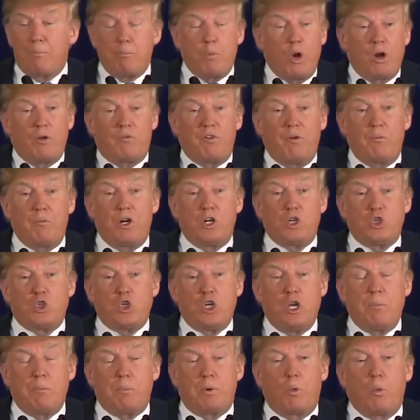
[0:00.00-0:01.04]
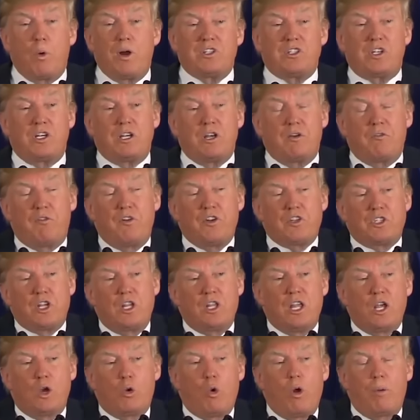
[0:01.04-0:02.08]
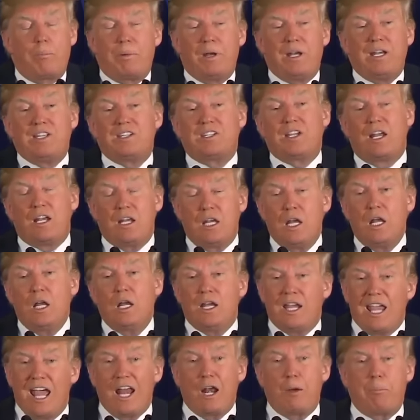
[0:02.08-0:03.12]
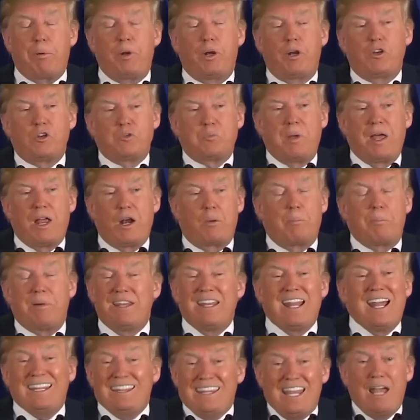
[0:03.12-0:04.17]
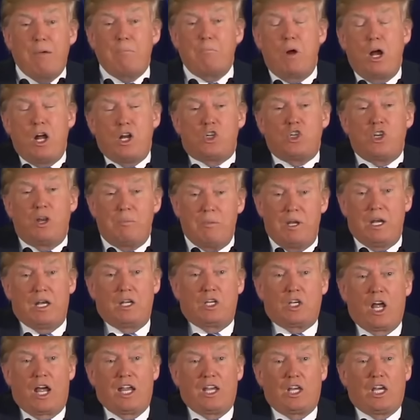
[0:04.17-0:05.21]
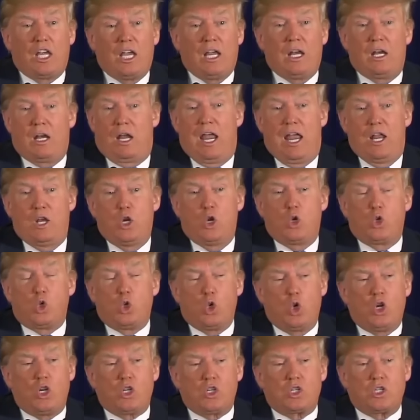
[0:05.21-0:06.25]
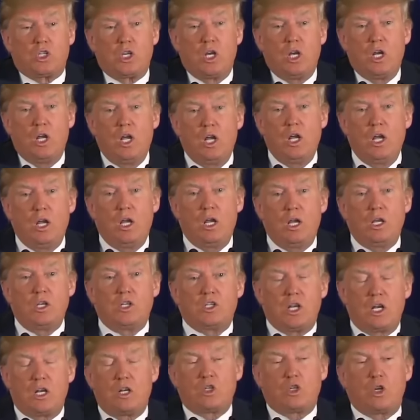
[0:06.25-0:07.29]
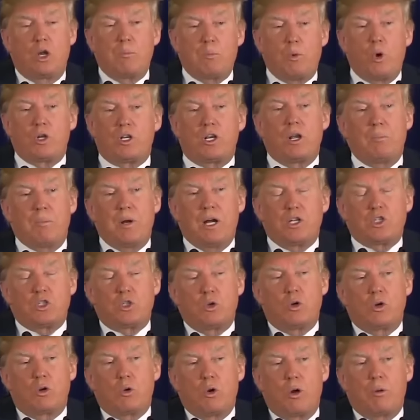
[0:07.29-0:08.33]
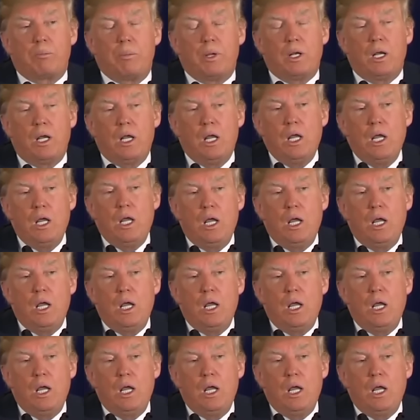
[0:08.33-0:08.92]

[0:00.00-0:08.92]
I bought it for much cheaper. What's the difference in the equipment? He said, Caterpillar's better, but not that much. I mean, I, I can't, I had no choice. He said, so he bought Komatsu equipment.